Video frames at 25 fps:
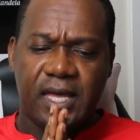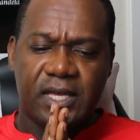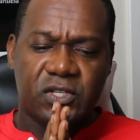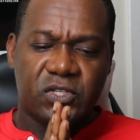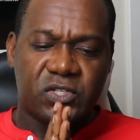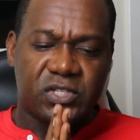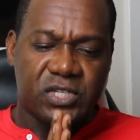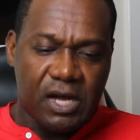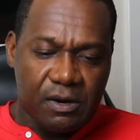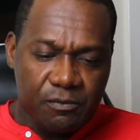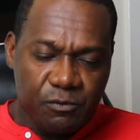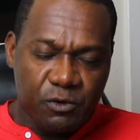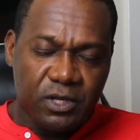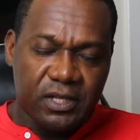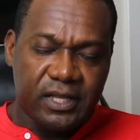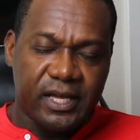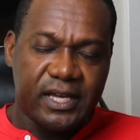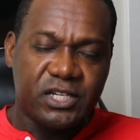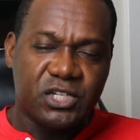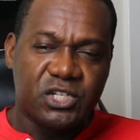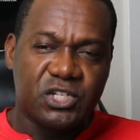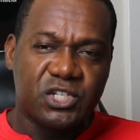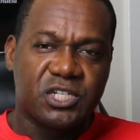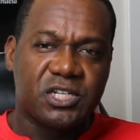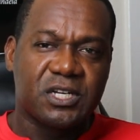some
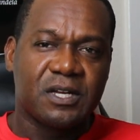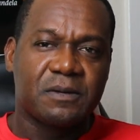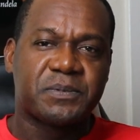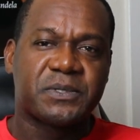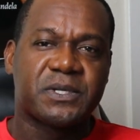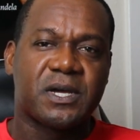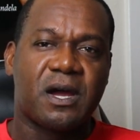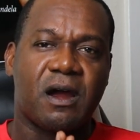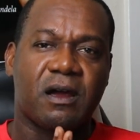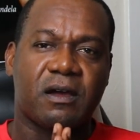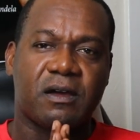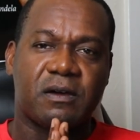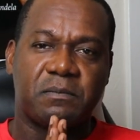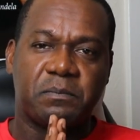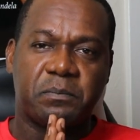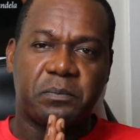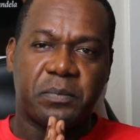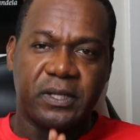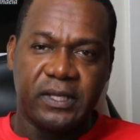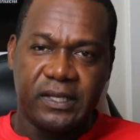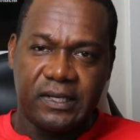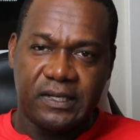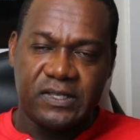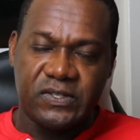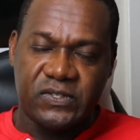relationships are
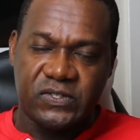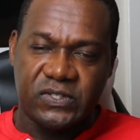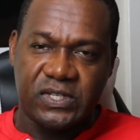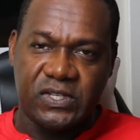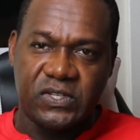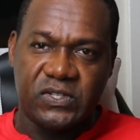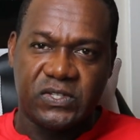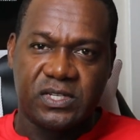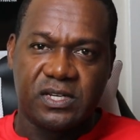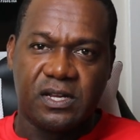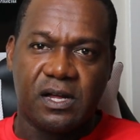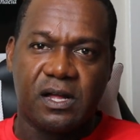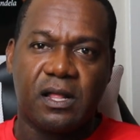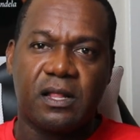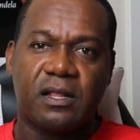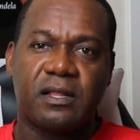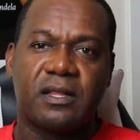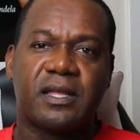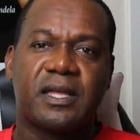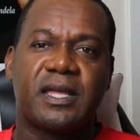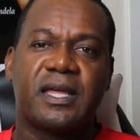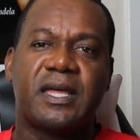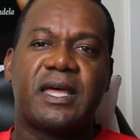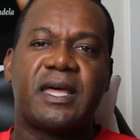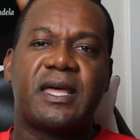completely
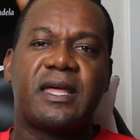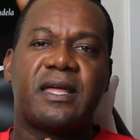seasonal.